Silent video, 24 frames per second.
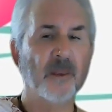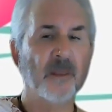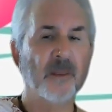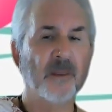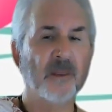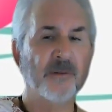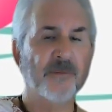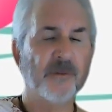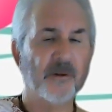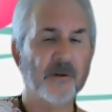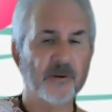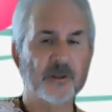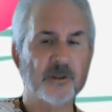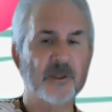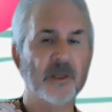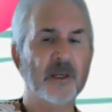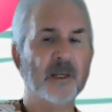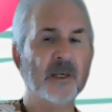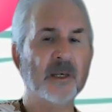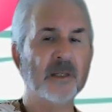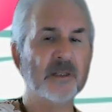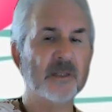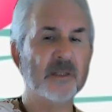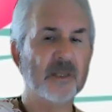The first
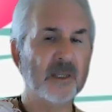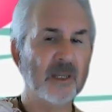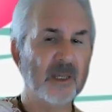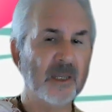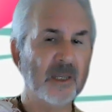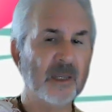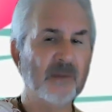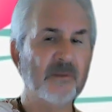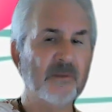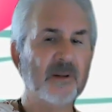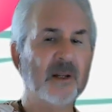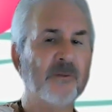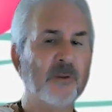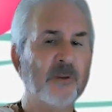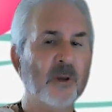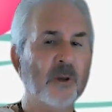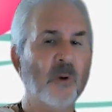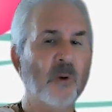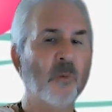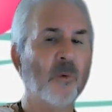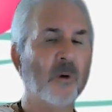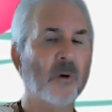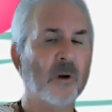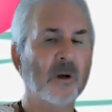thing is, even if
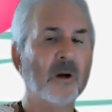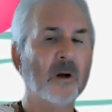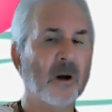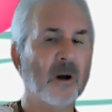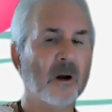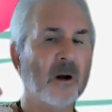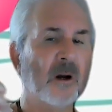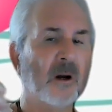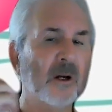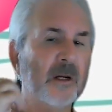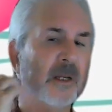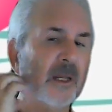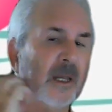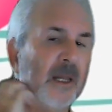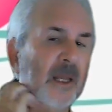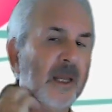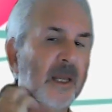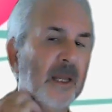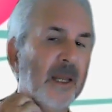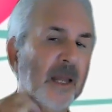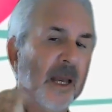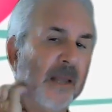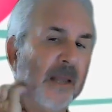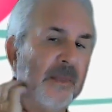you work hard
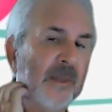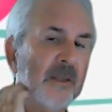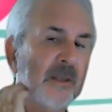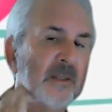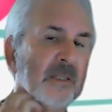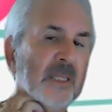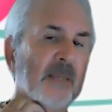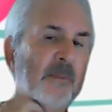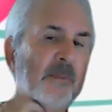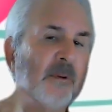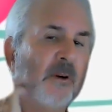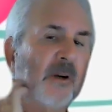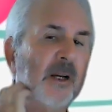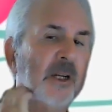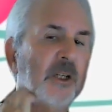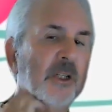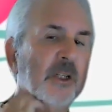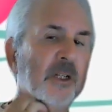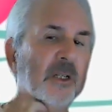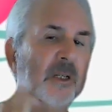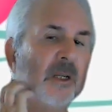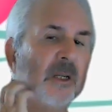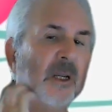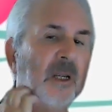at this
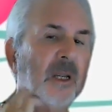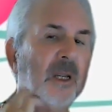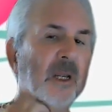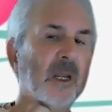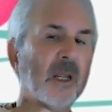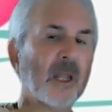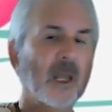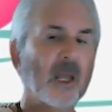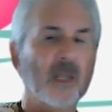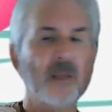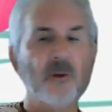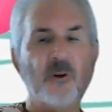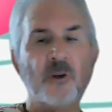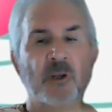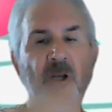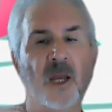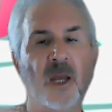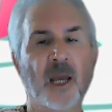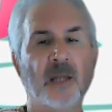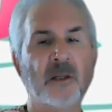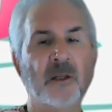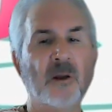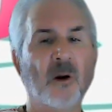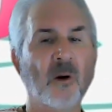liberation, and you
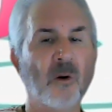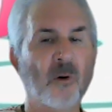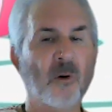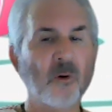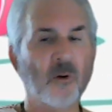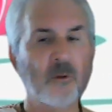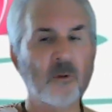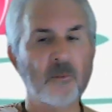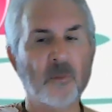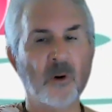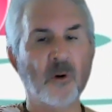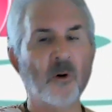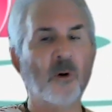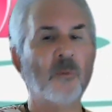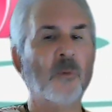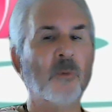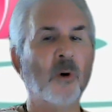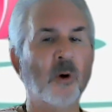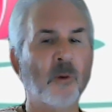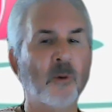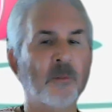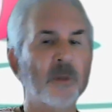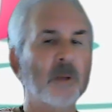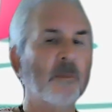chant Om, Om,
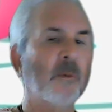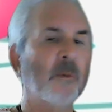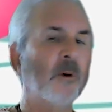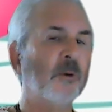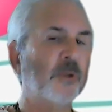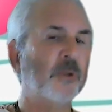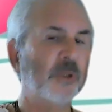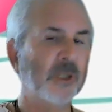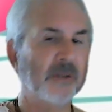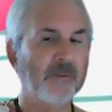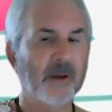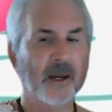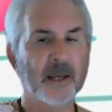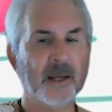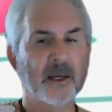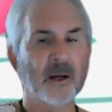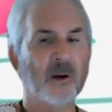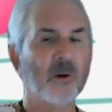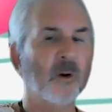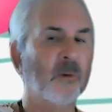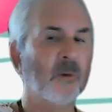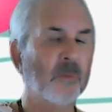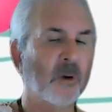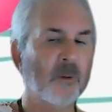Om, Namo Shivaya,
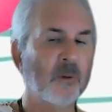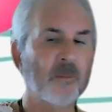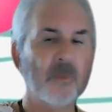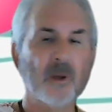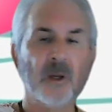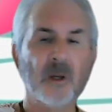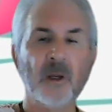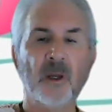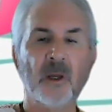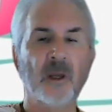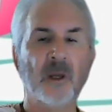Om, Om,